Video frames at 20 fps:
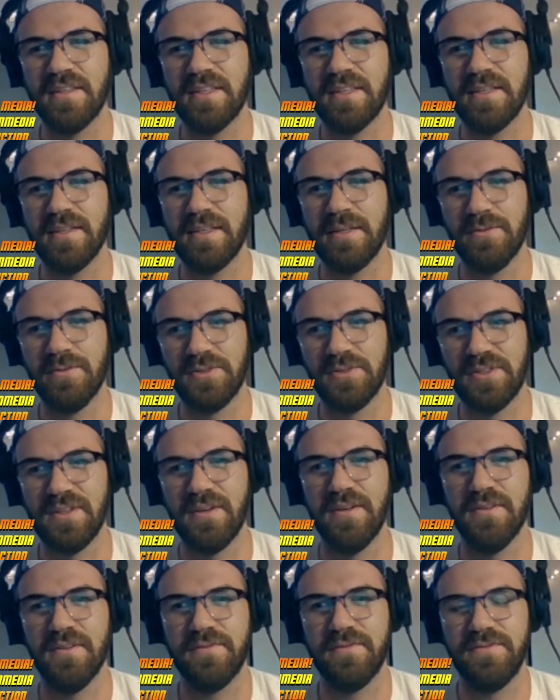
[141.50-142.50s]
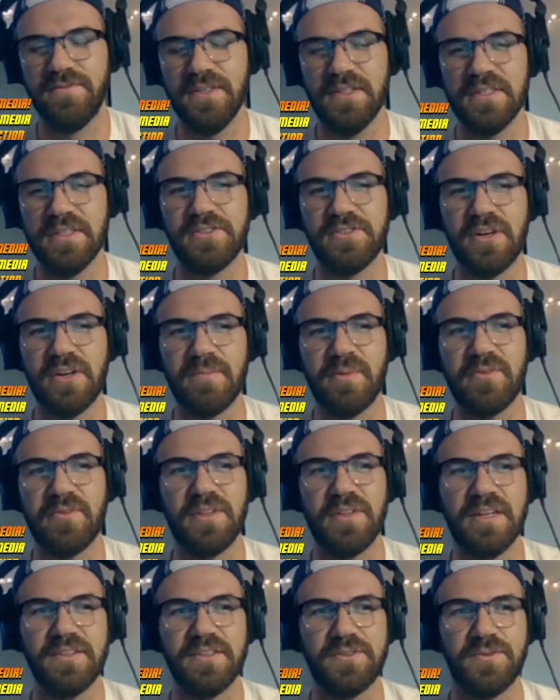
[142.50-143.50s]
He was the fill-in drummer
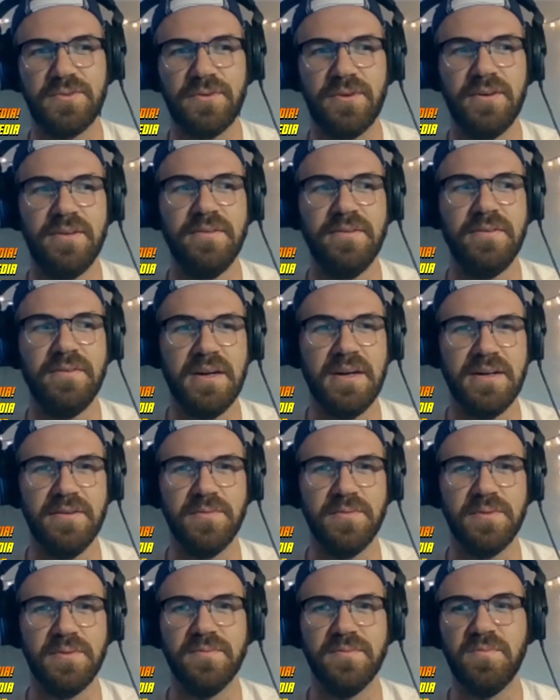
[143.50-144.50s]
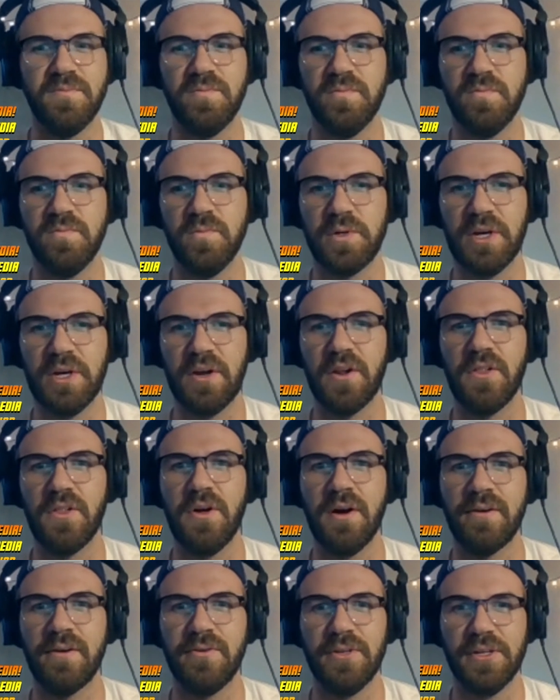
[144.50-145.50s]
for that tour, and we got
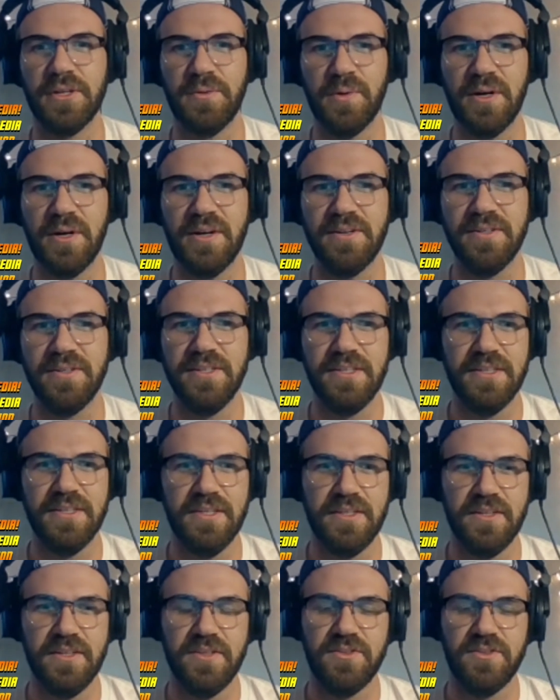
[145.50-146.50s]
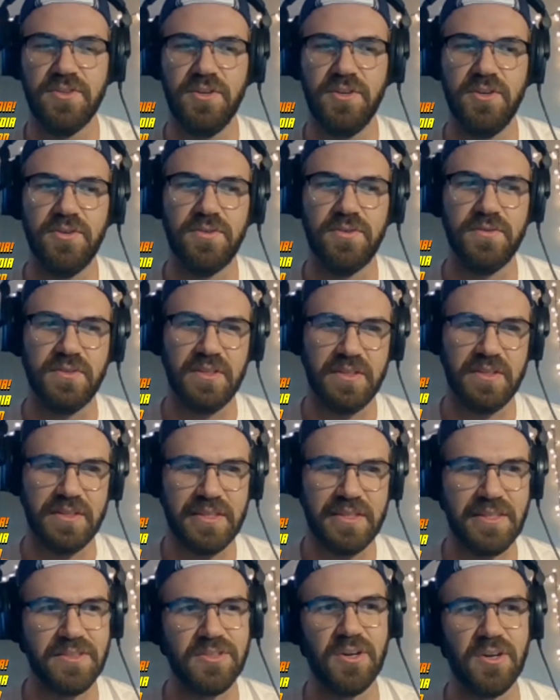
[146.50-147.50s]
along really well. So
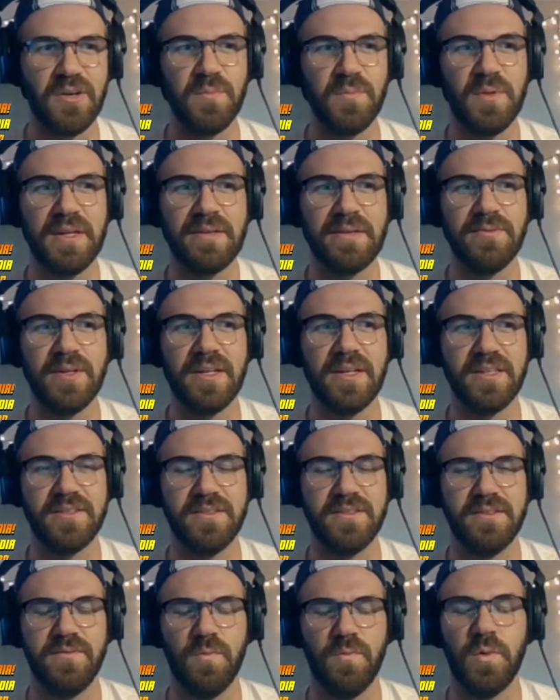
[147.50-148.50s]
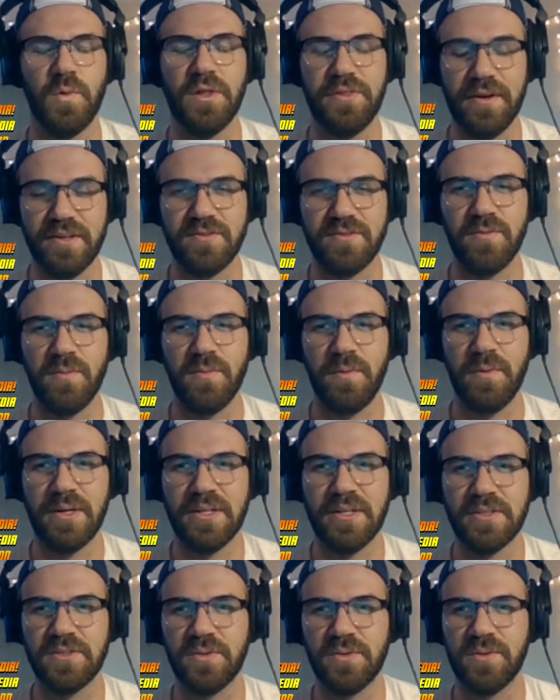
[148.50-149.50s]
he started playing with us when we went
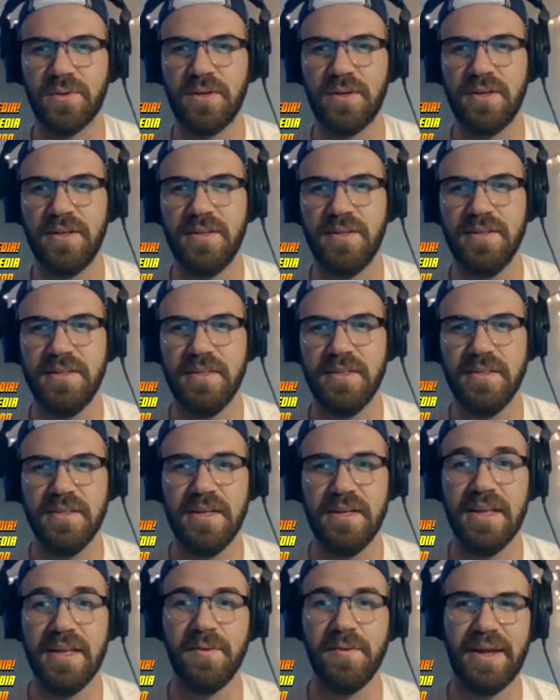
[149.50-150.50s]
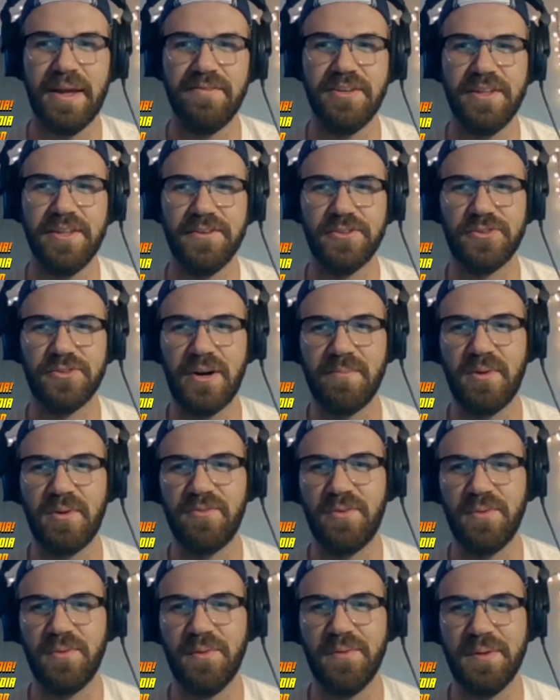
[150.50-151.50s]
on tour, and then we have another drummer
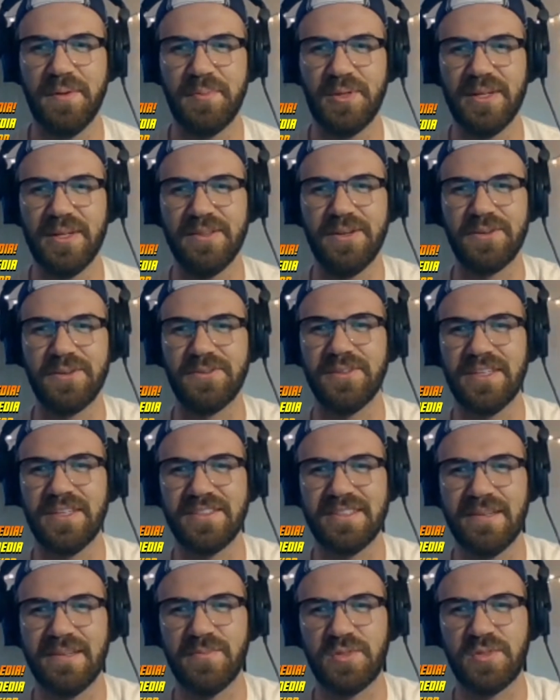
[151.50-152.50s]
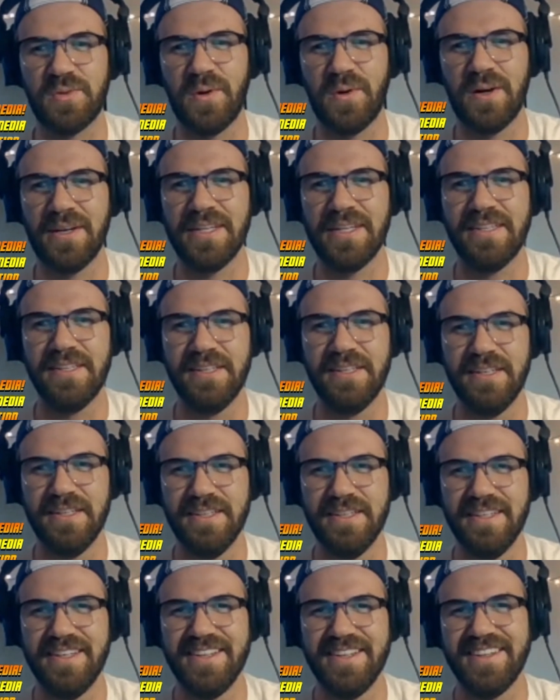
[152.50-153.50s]
for when we play locally. His name's Twan.
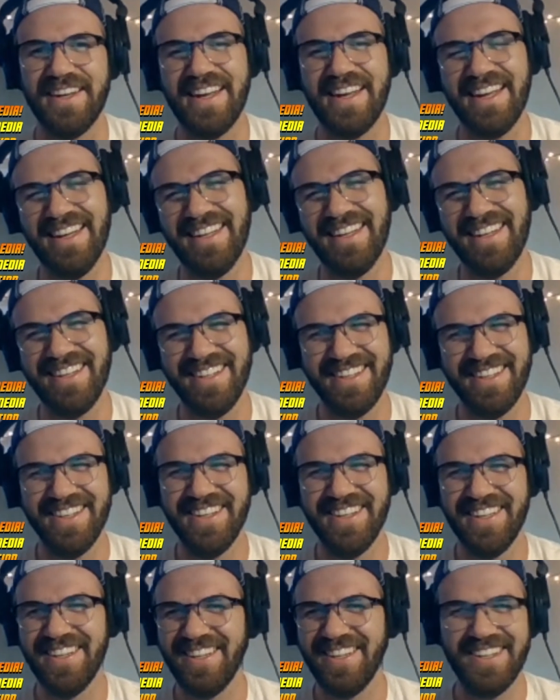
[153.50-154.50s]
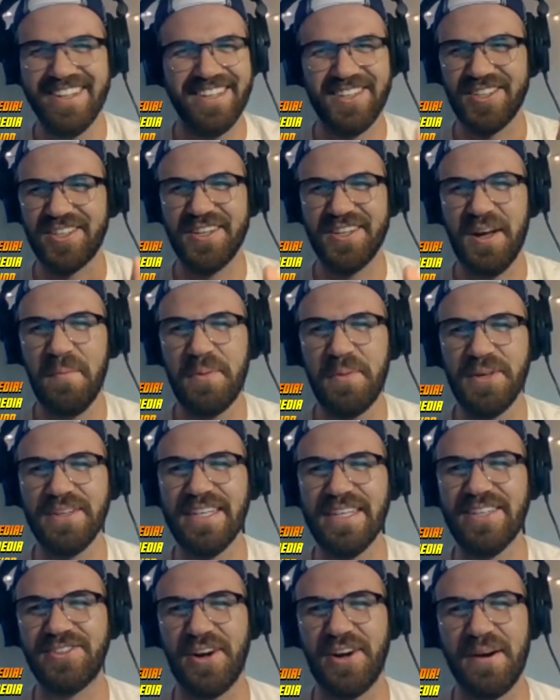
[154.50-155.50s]
And just a
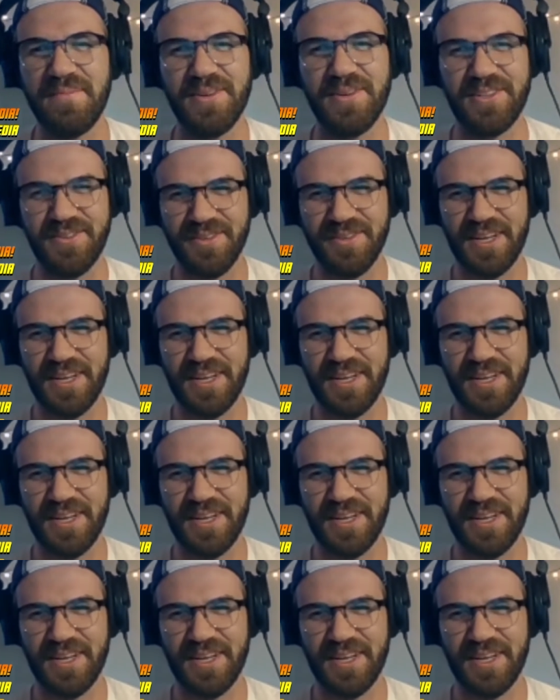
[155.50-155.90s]
billion drummers.